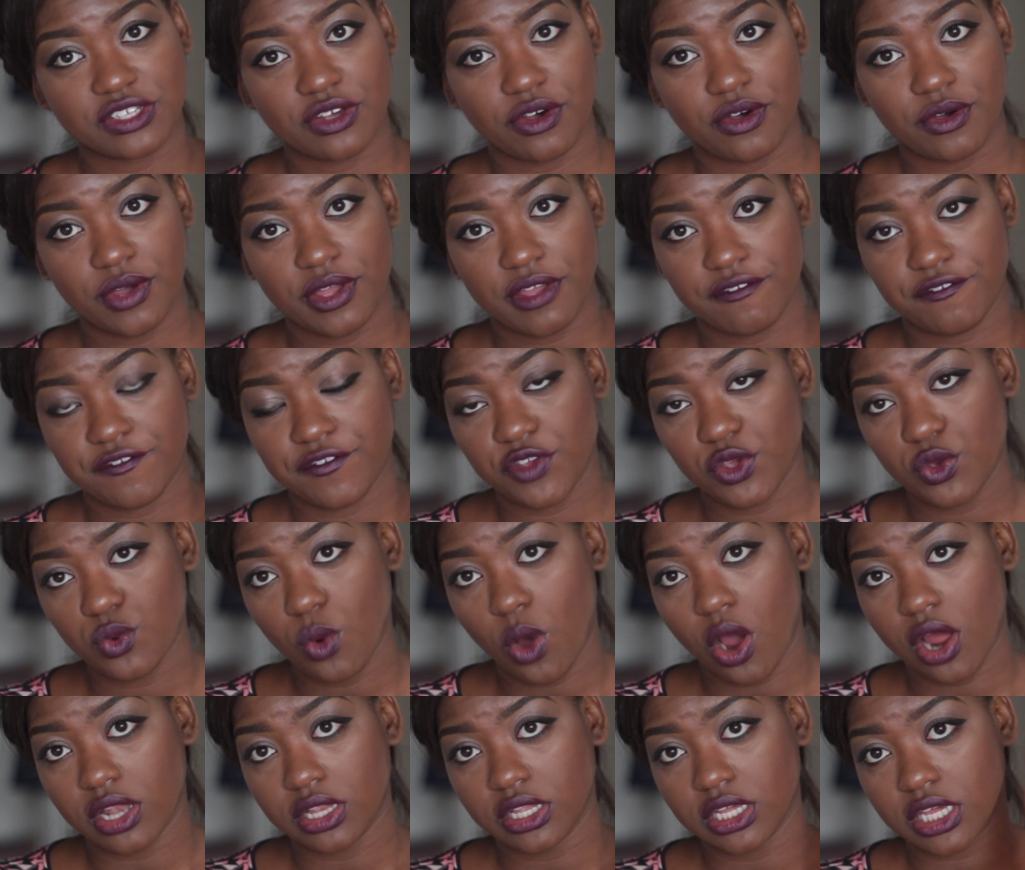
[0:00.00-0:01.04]
So if you
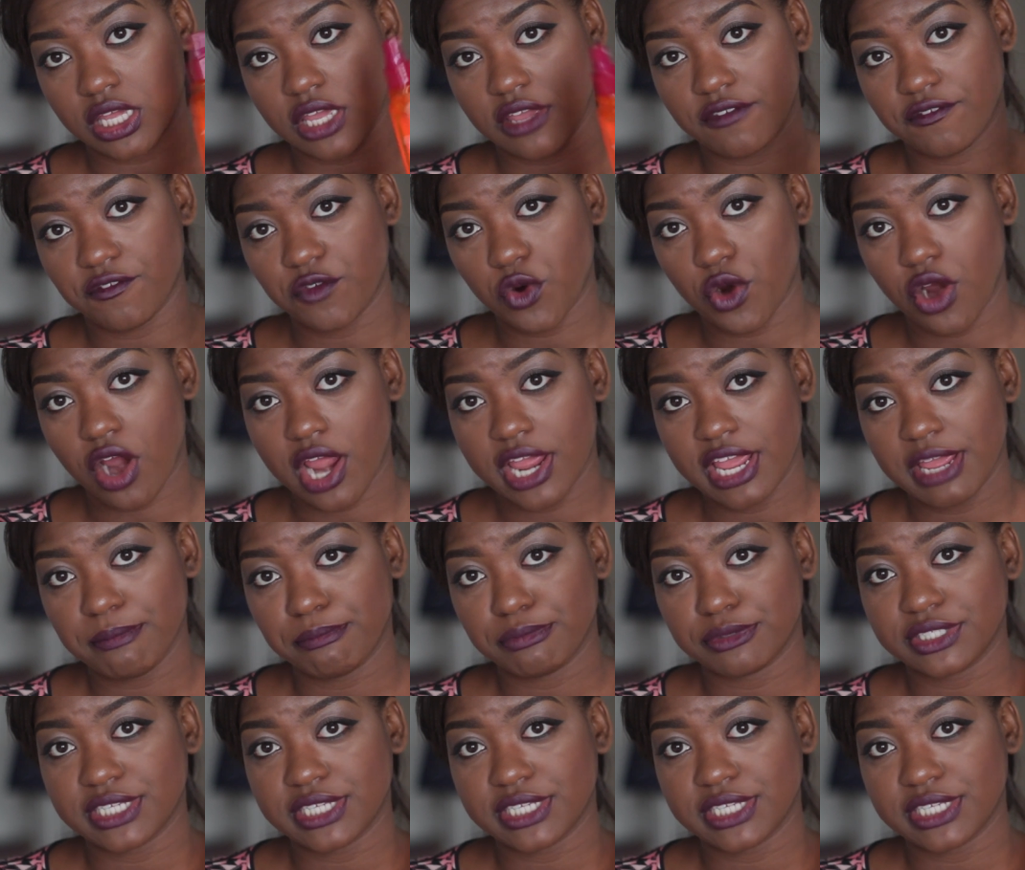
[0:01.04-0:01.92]
are looking for a heat